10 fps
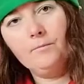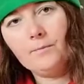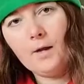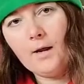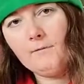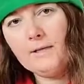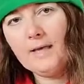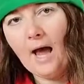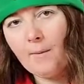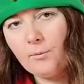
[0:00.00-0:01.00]
I have a
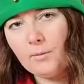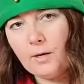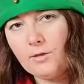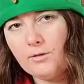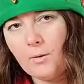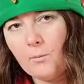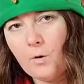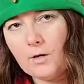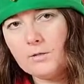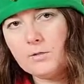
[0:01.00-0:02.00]
gap where my thumb
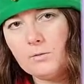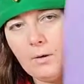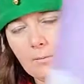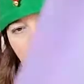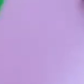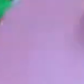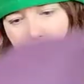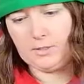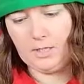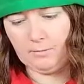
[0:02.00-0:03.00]
was, so I'm going to
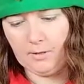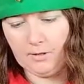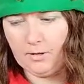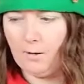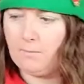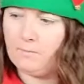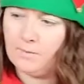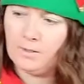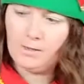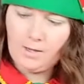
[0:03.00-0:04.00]
actually take my thumb,
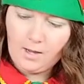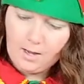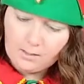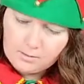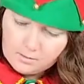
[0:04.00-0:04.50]
and